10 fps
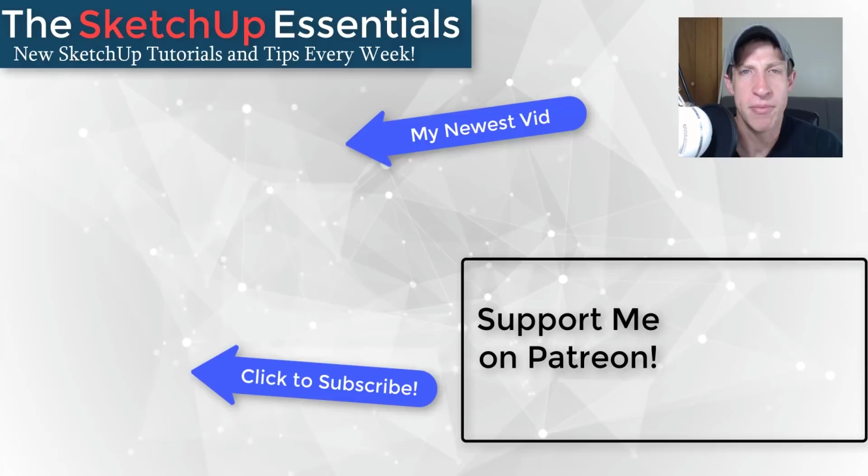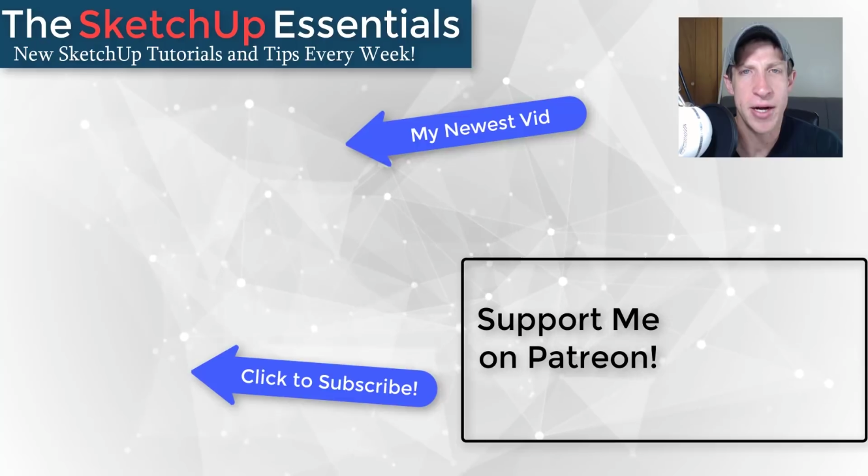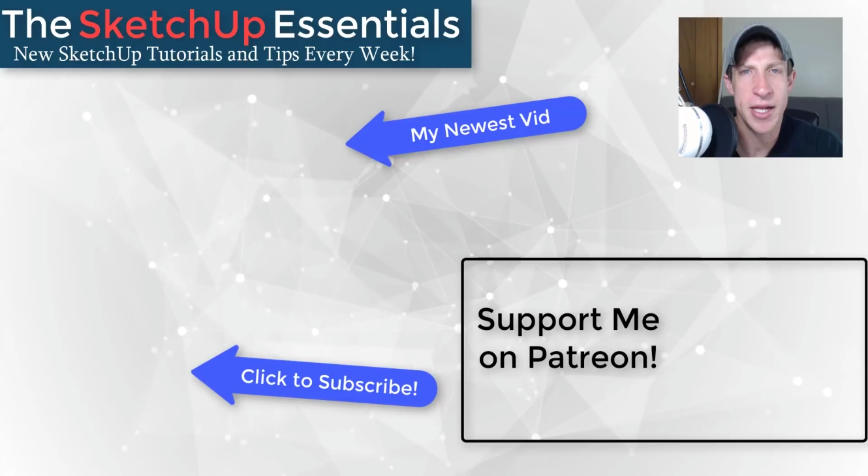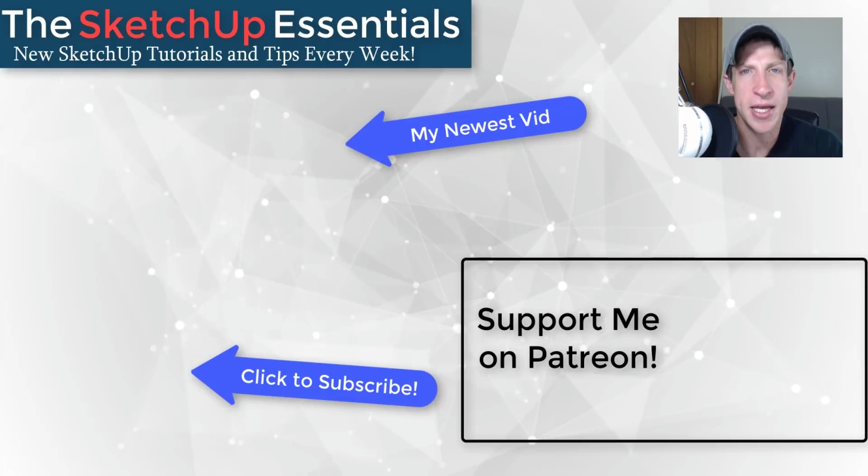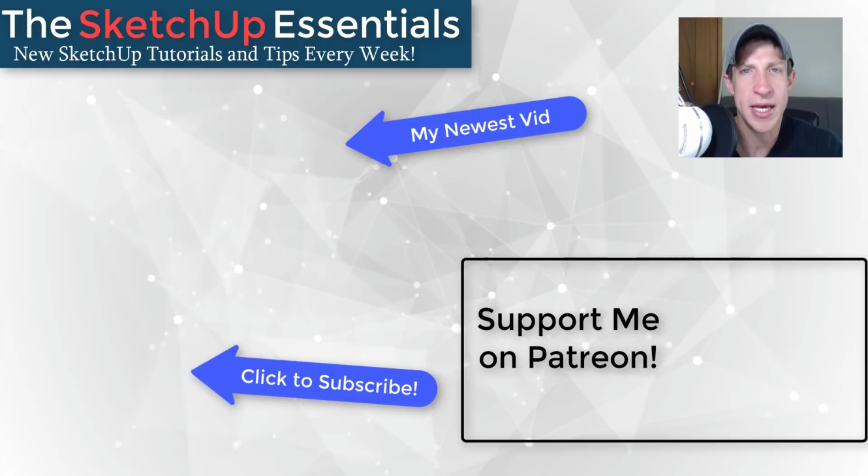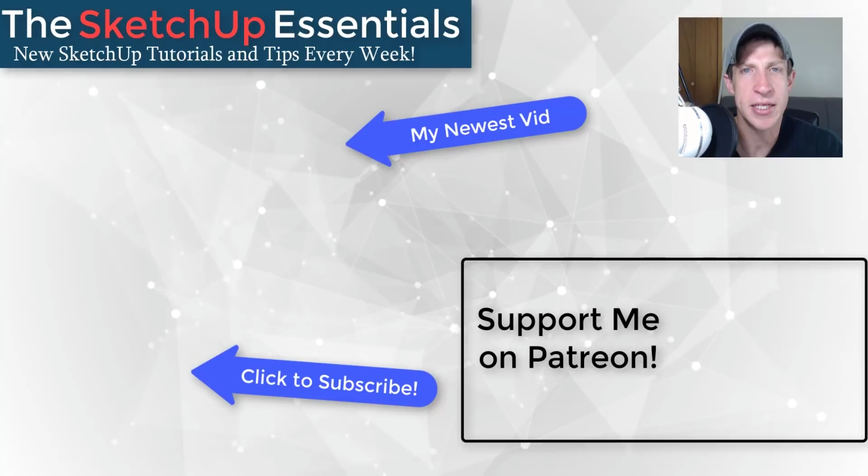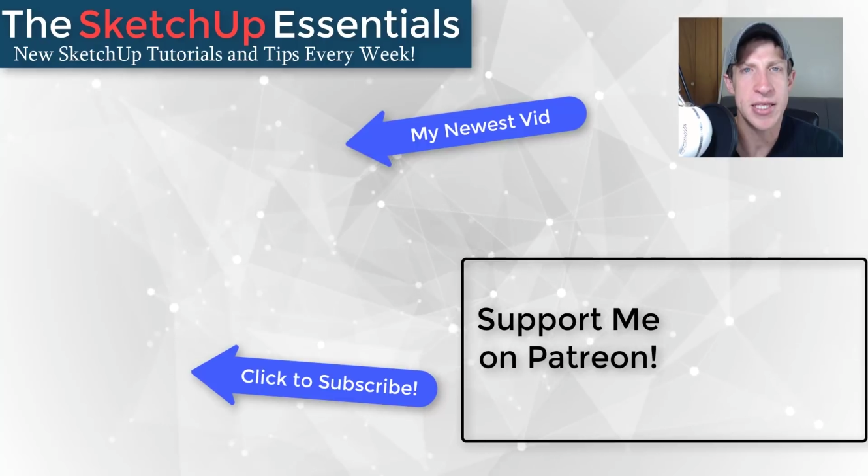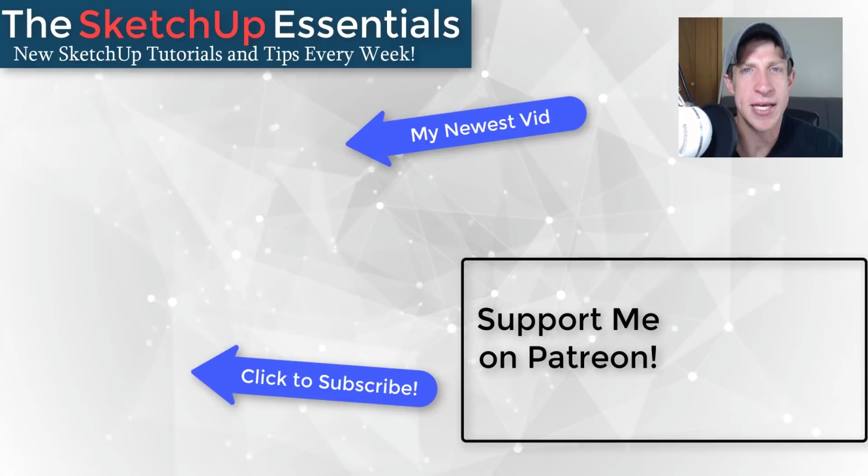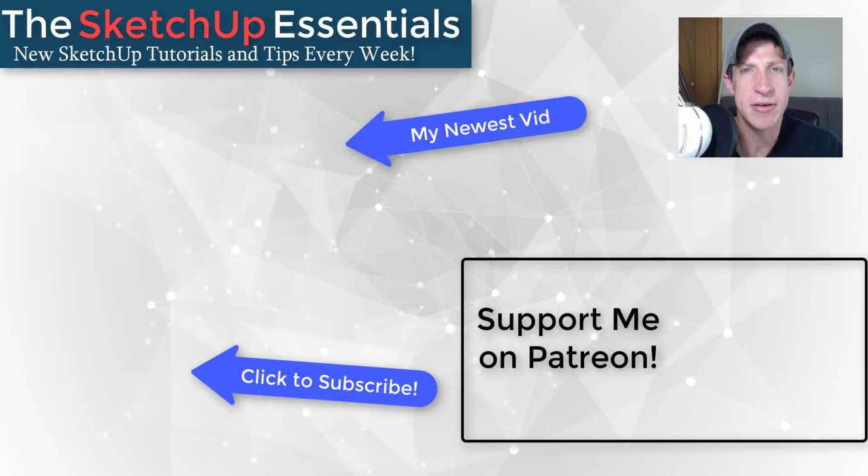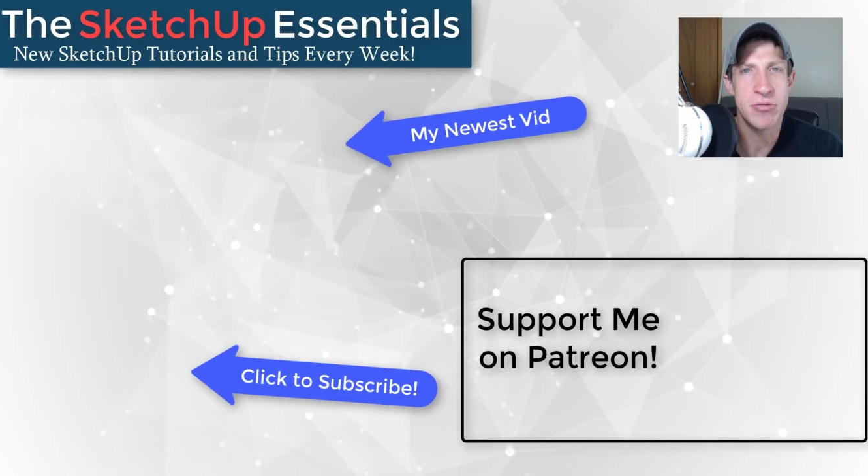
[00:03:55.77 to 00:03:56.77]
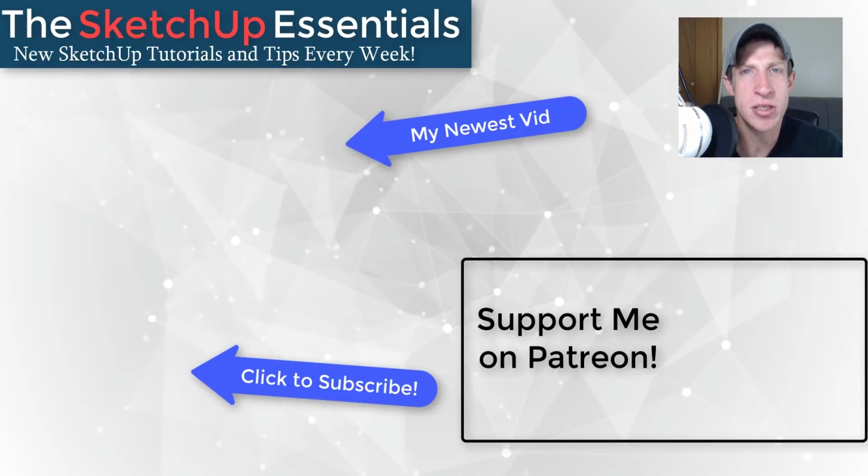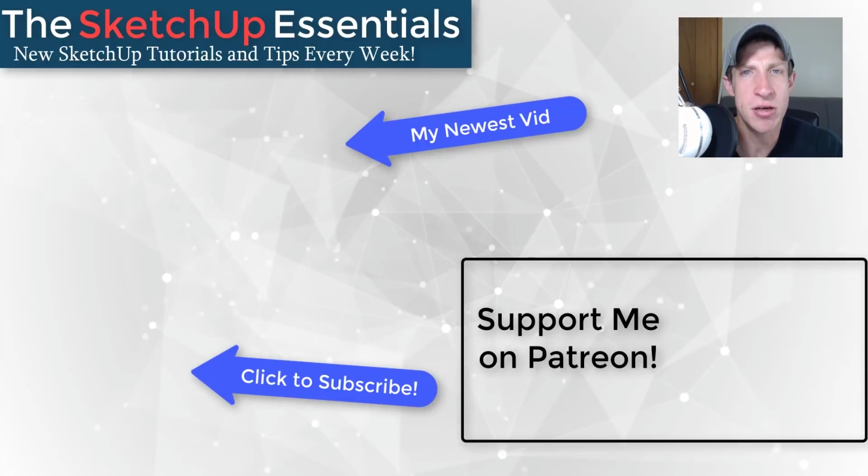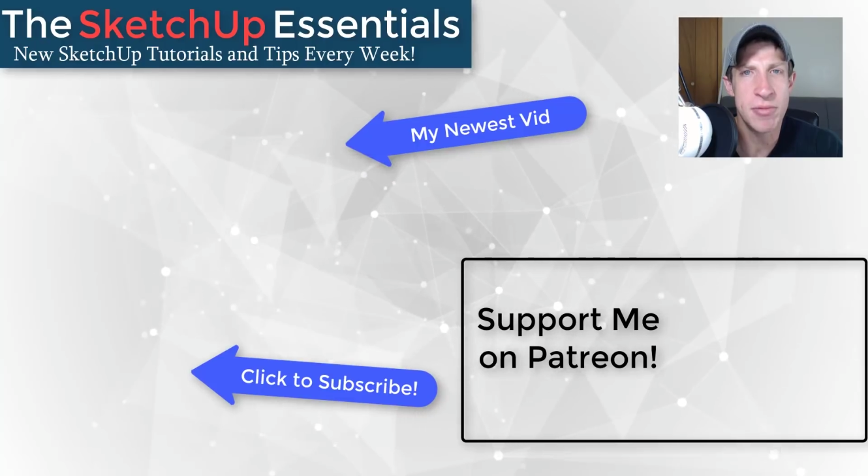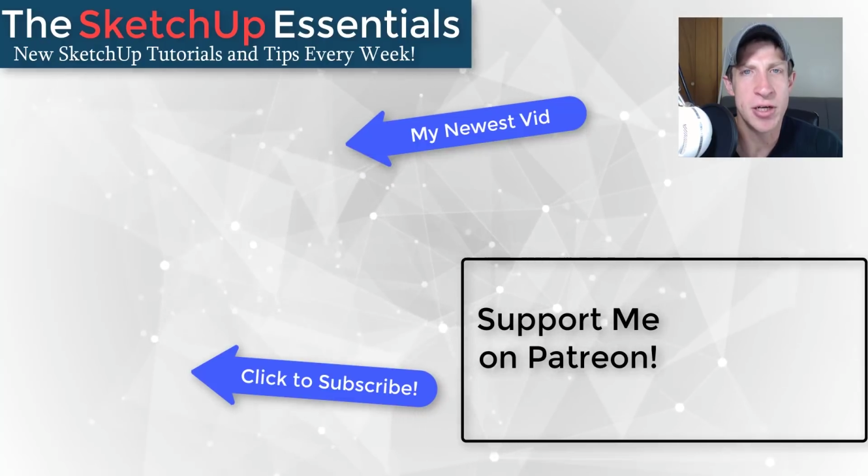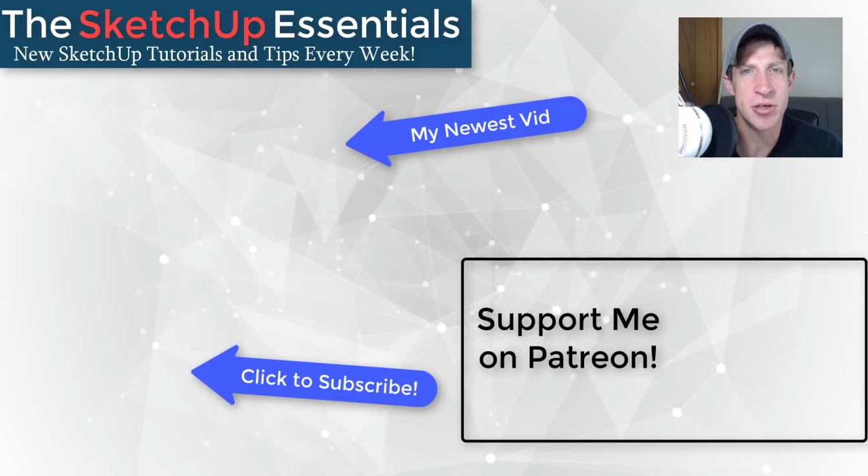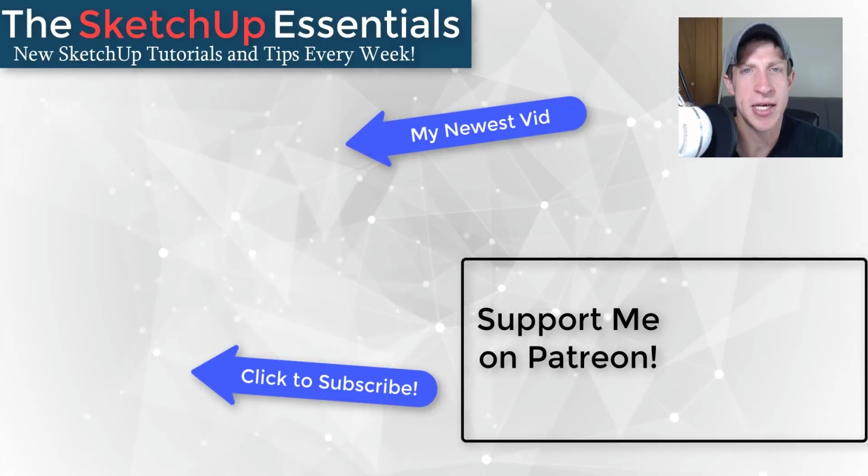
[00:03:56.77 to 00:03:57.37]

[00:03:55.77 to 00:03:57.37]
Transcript: But in any case, thank you so much